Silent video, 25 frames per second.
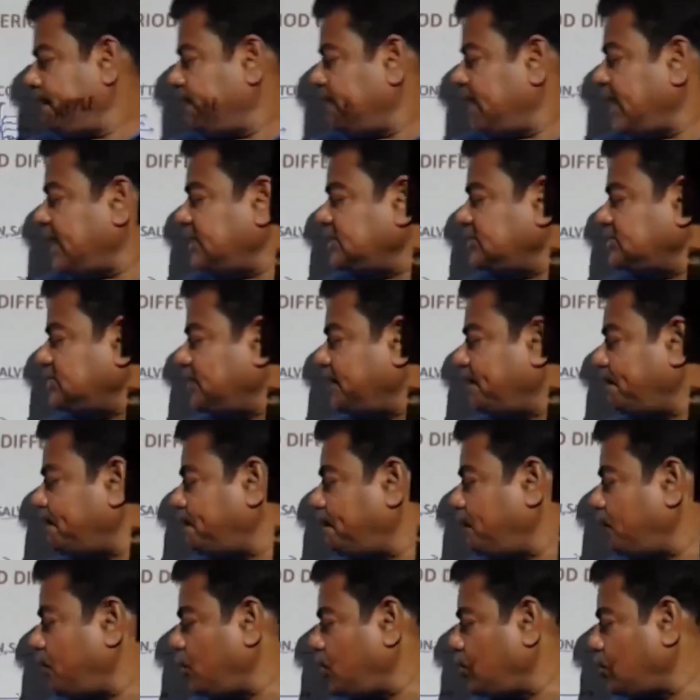that is a
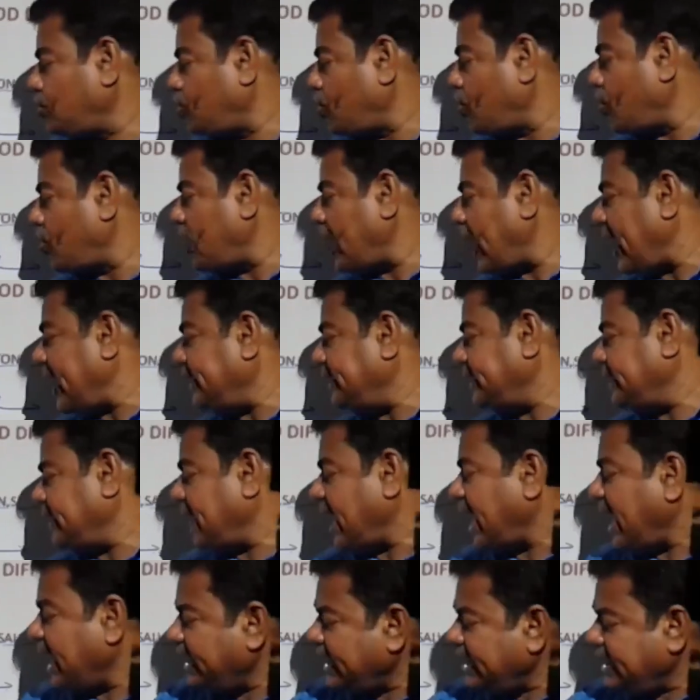PROTOGYNY.
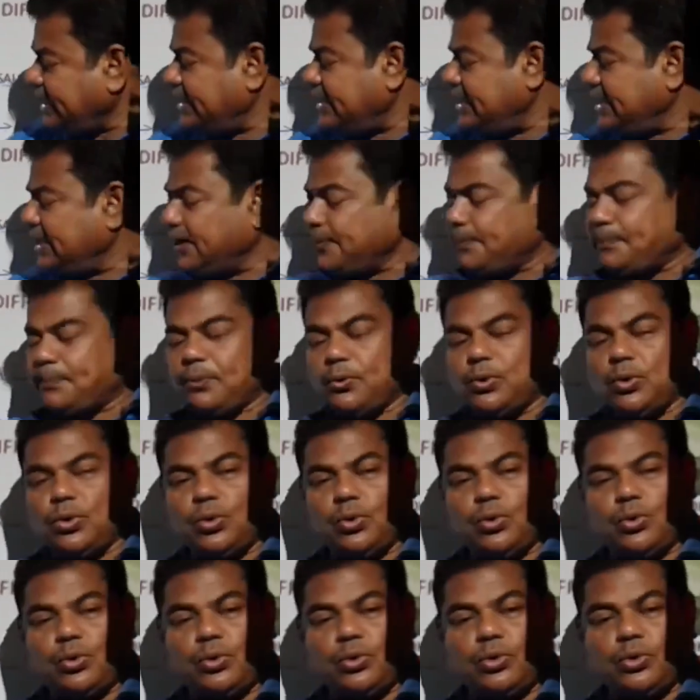Again here
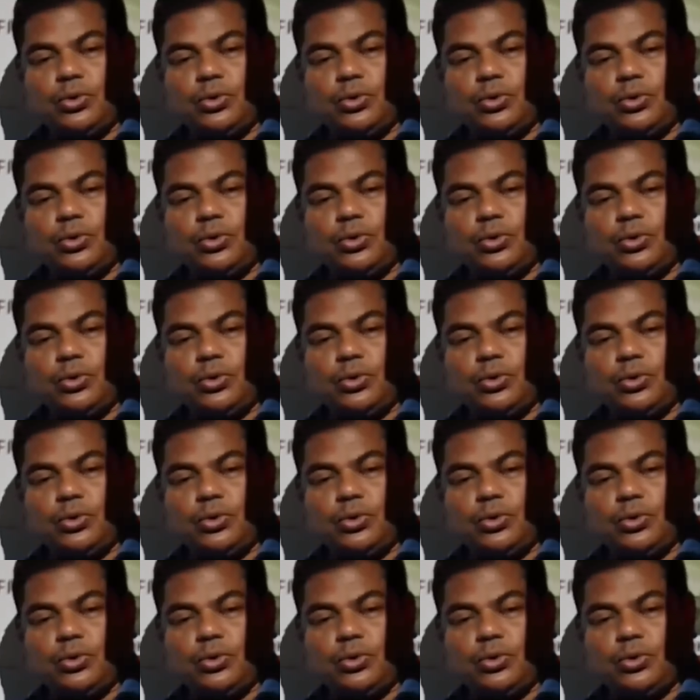proto